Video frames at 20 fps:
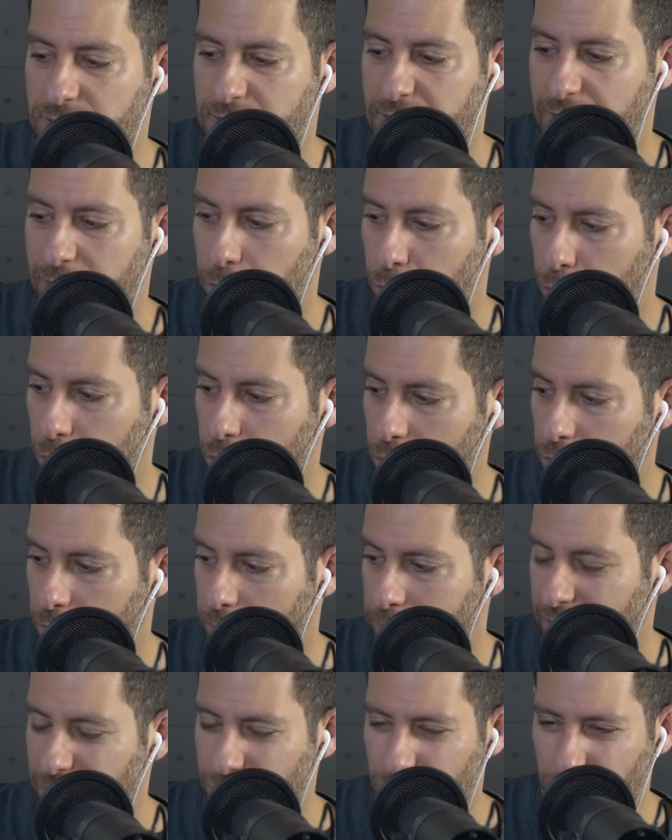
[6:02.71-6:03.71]
say to her.
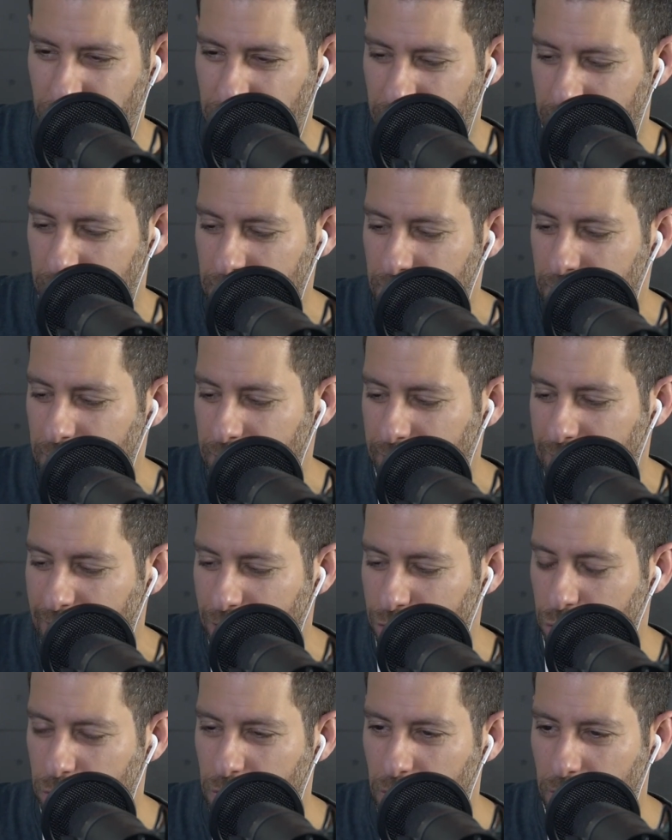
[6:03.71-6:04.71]
I'm not trying to
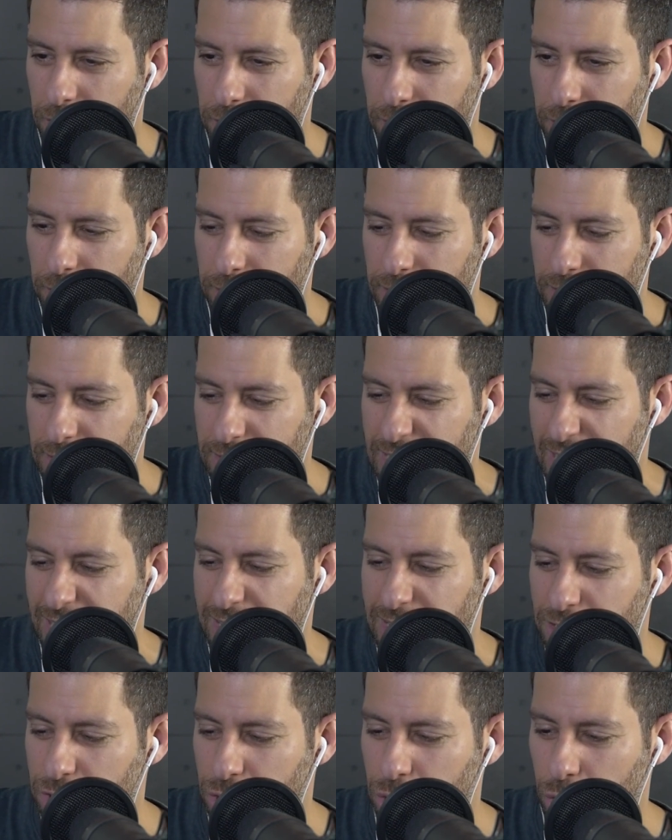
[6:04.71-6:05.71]
get you to say
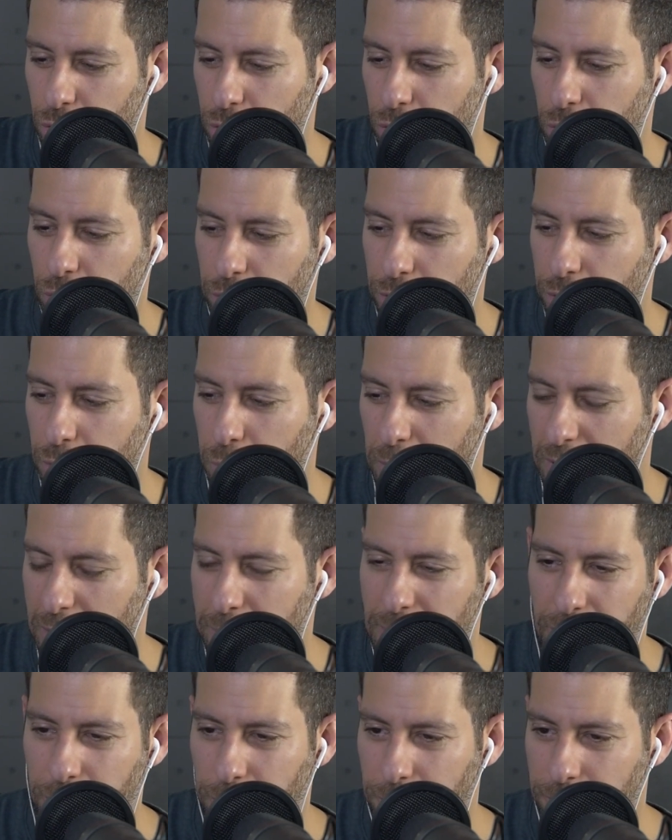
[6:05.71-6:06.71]
this to her in a way to
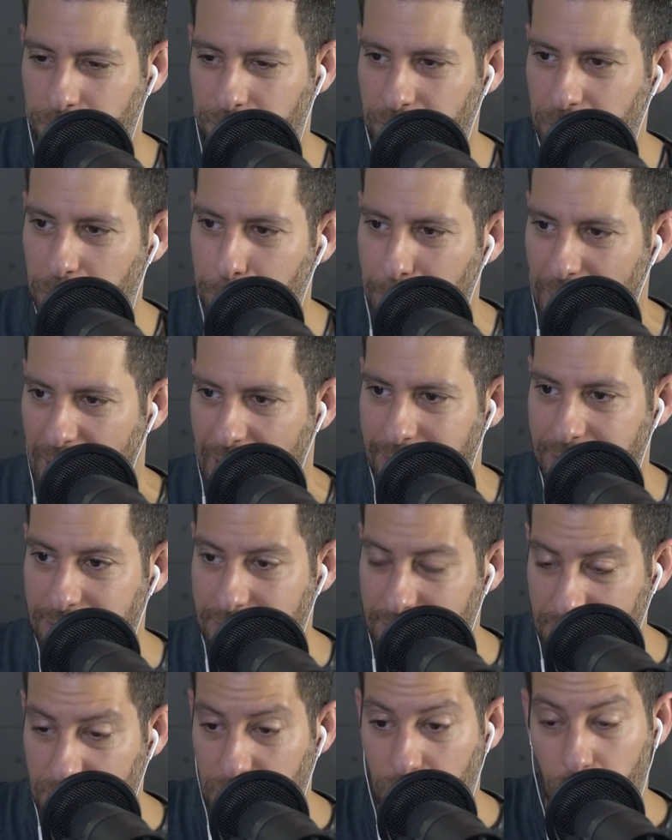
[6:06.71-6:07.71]
make her feel bad.
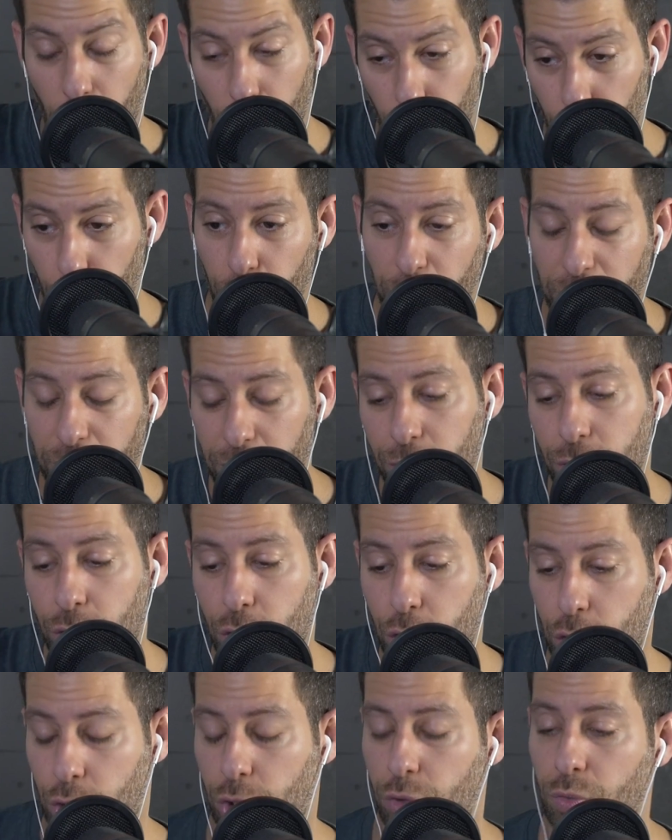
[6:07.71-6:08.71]
This is a, a real
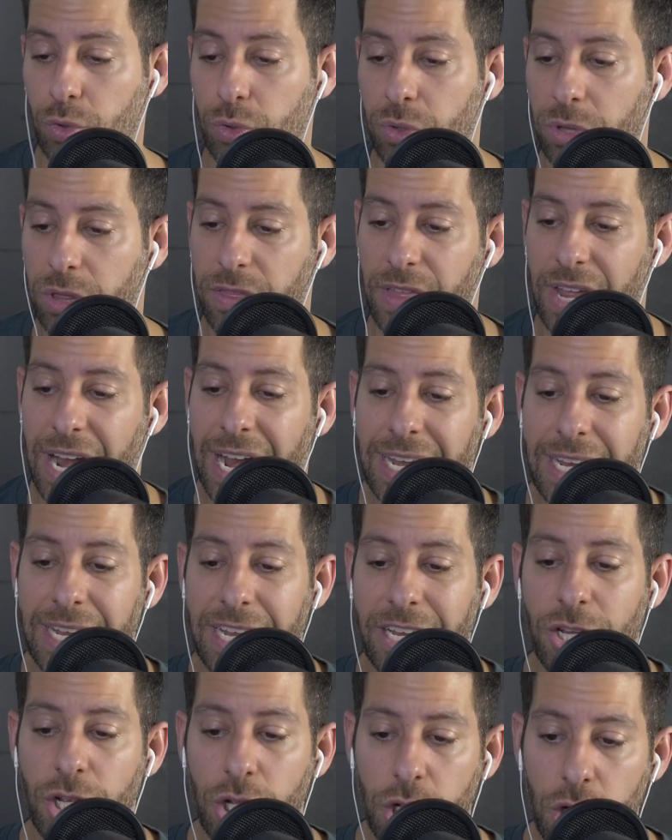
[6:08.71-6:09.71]
truth that I
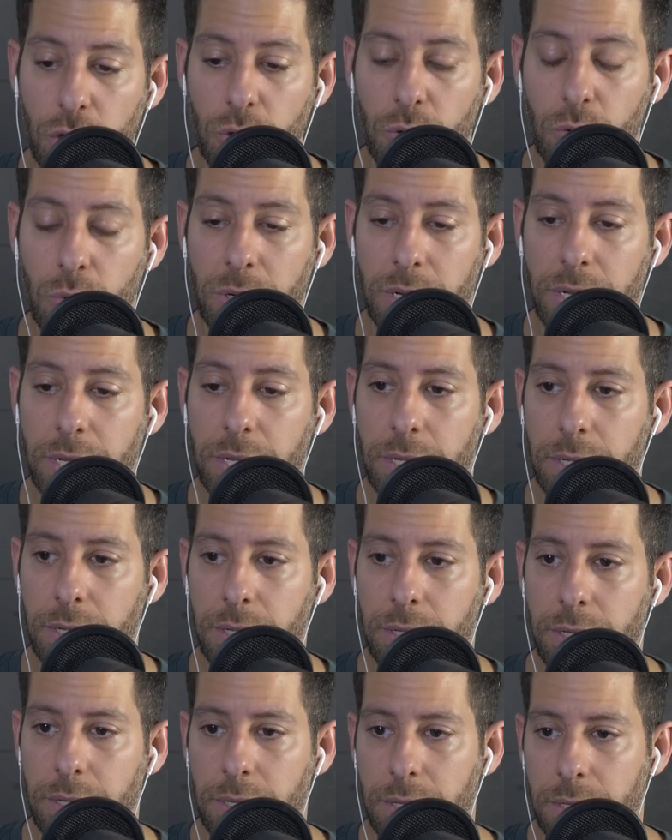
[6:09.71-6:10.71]
need you
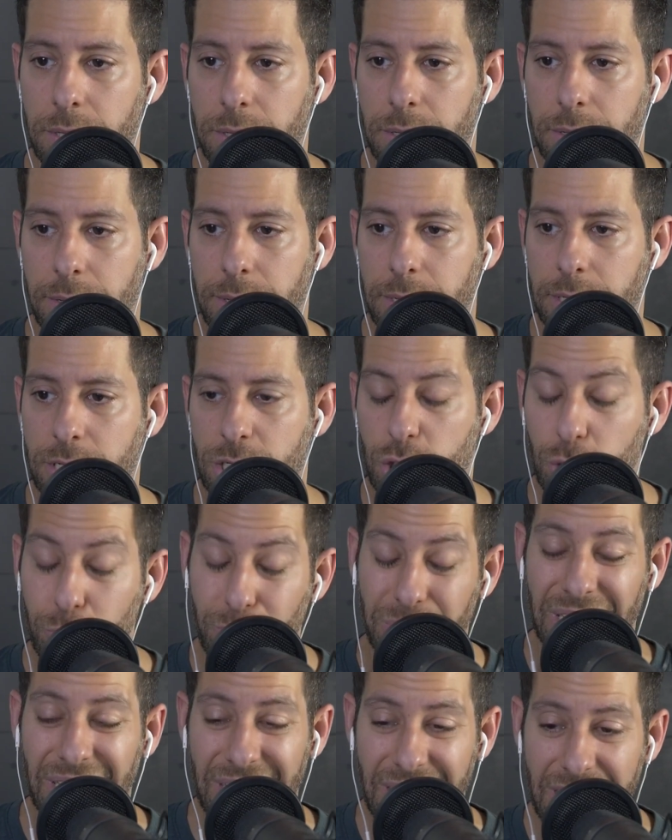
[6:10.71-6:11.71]
to
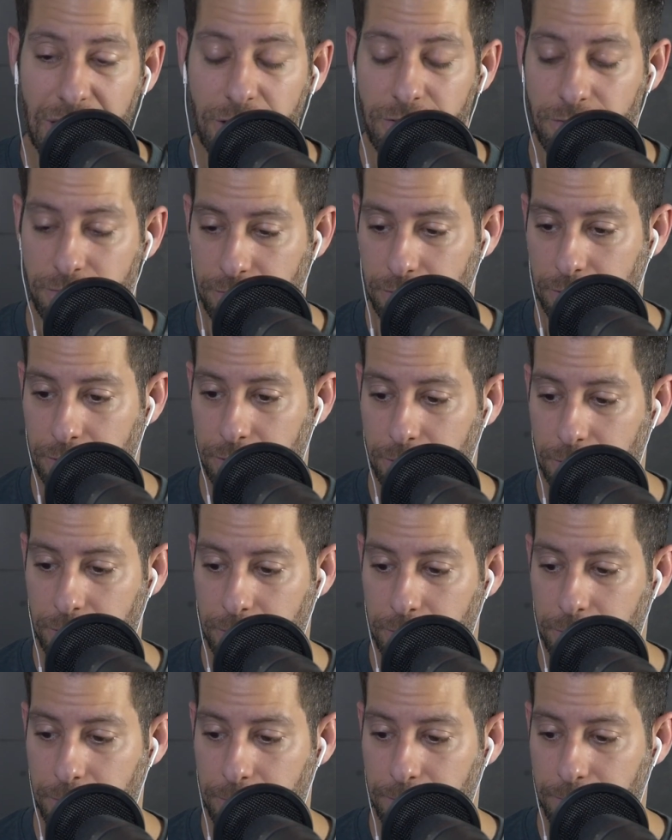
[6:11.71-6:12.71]
believe
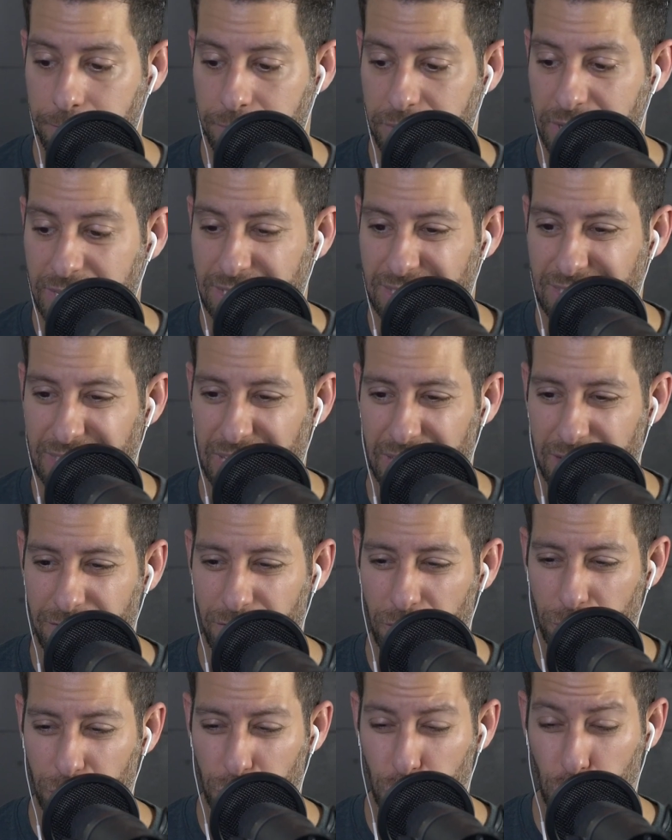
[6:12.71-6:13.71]
inside
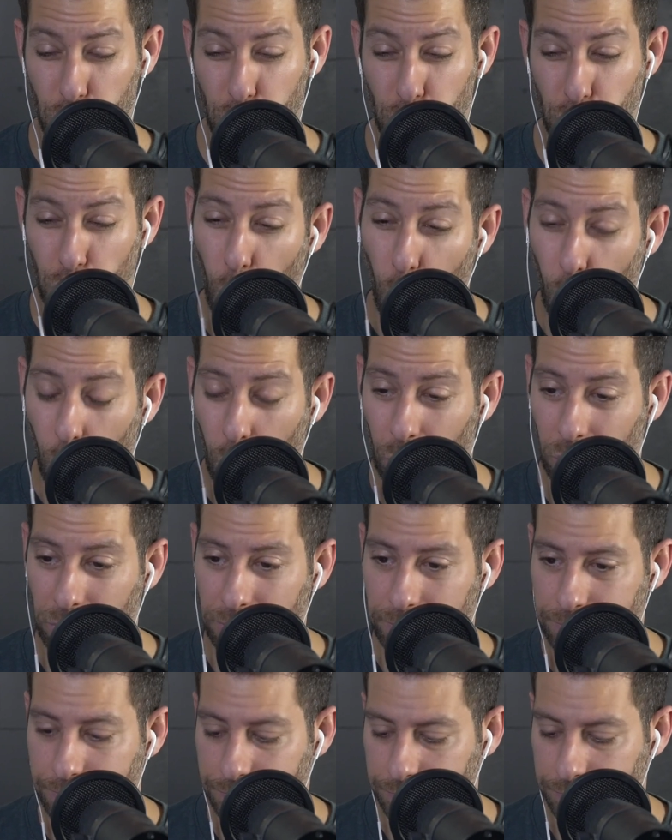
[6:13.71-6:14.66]
of your soul.